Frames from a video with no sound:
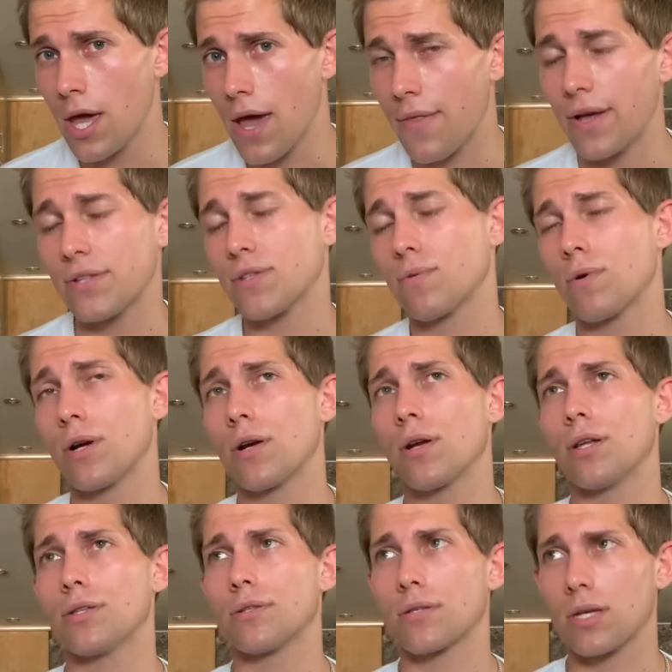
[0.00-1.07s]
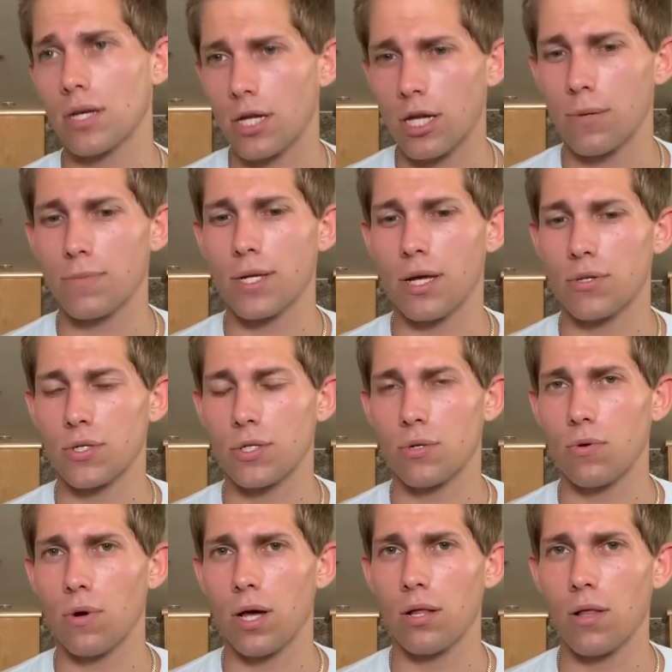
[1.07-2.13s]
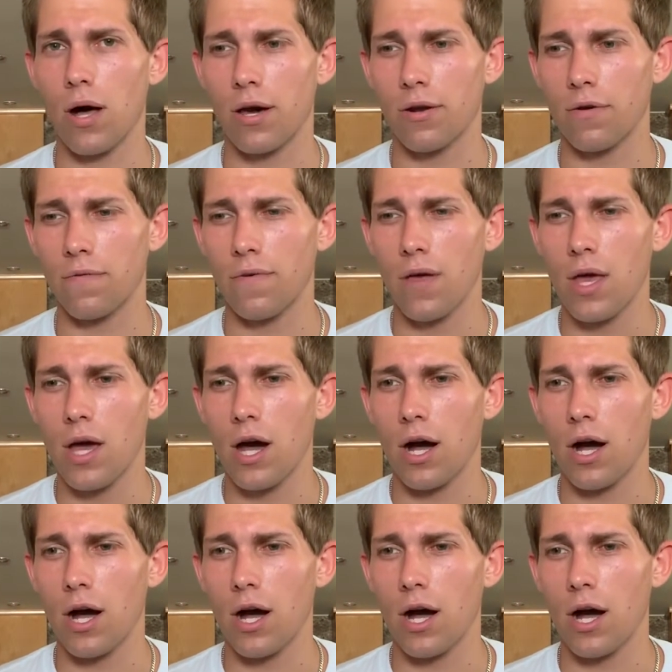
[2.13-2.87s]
And that's where it's gonna come down to a lot of